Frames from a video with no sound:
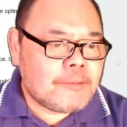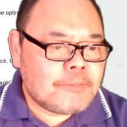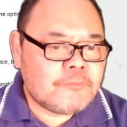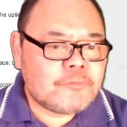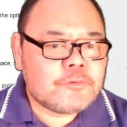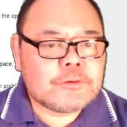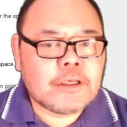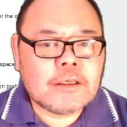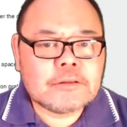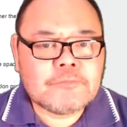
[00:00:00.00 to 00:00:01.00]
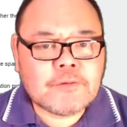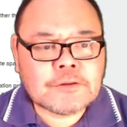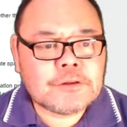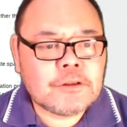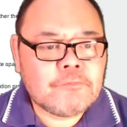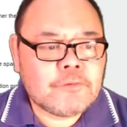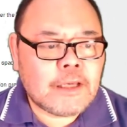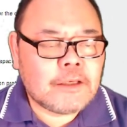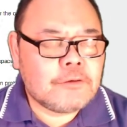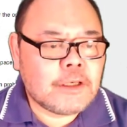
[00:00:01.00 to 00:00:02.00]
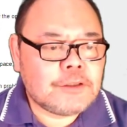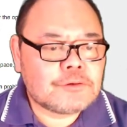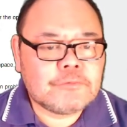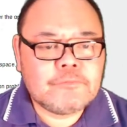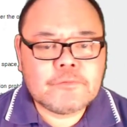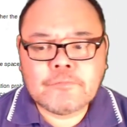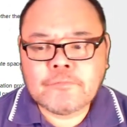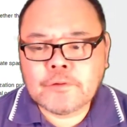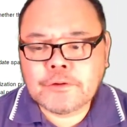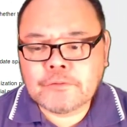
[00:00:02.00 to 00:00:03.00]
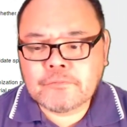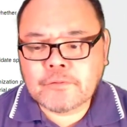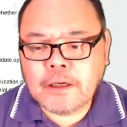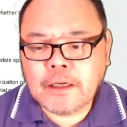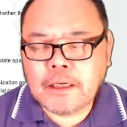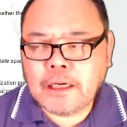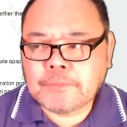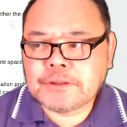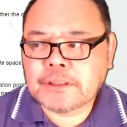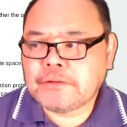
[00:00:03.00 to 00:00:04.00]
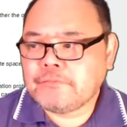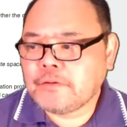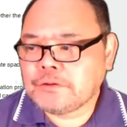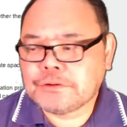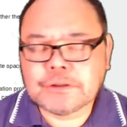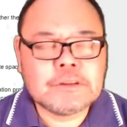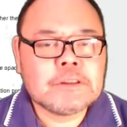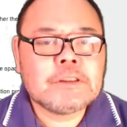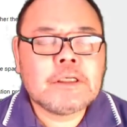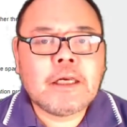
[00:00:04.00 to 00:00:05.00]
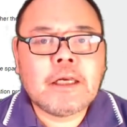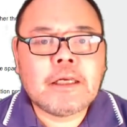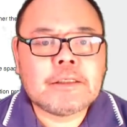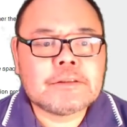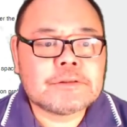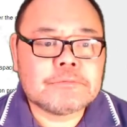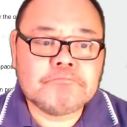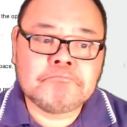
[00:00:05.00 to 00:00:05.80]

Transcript: But if you uh, the functional evaluation for your uh, objective function is